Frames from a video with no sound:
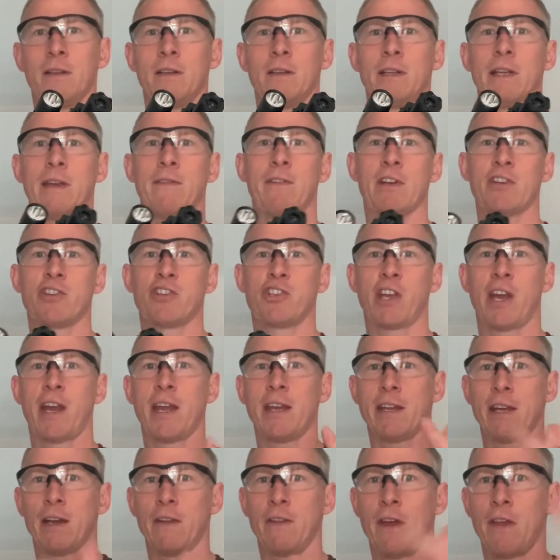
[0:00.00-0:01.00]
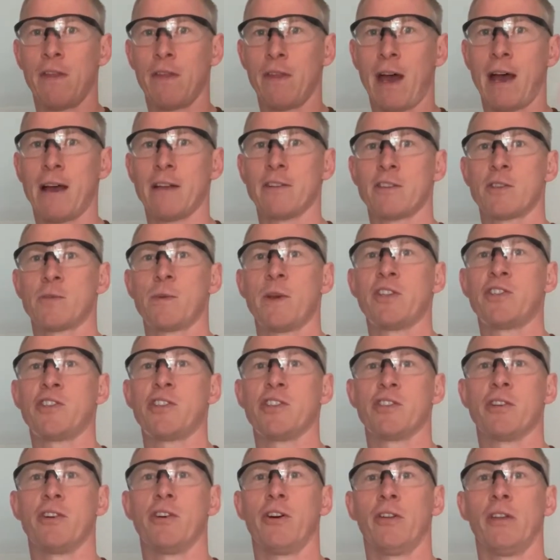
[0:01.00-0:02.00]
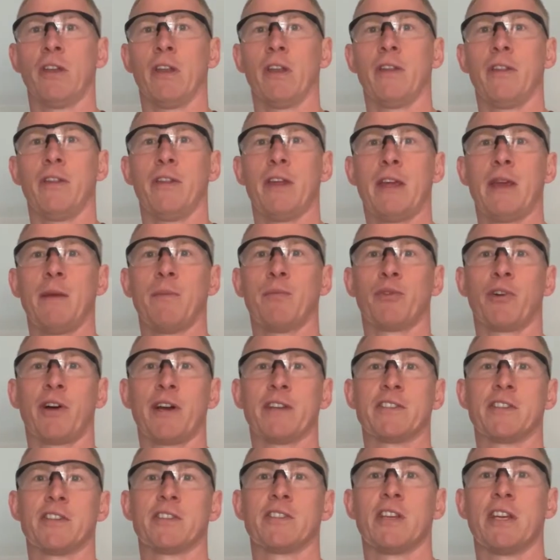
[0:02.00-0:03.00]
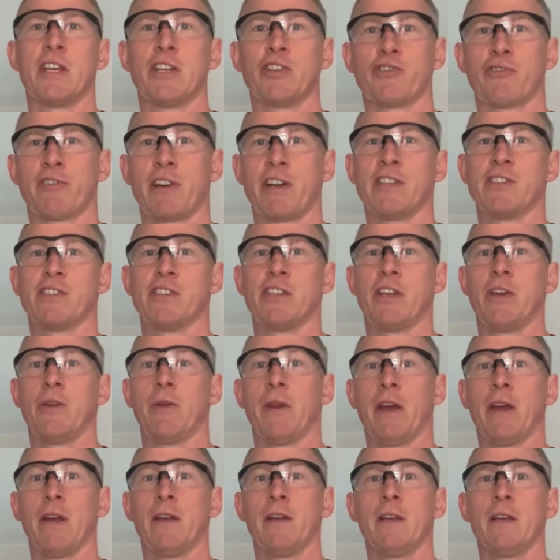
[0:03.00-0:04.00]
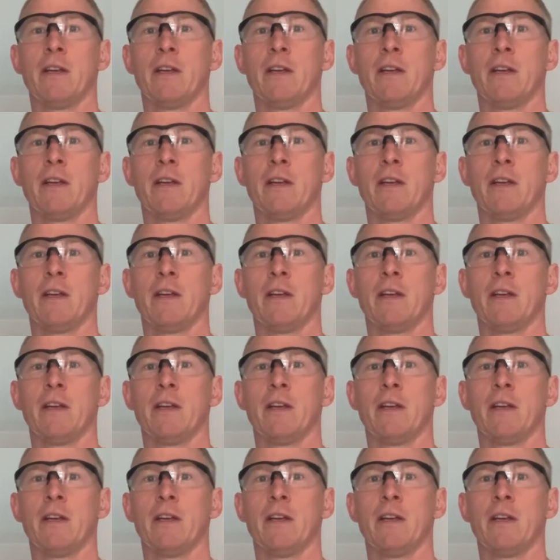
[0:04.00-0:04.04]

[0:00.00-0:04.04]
give it a shake and then that switches on the Brighter C tracer unit.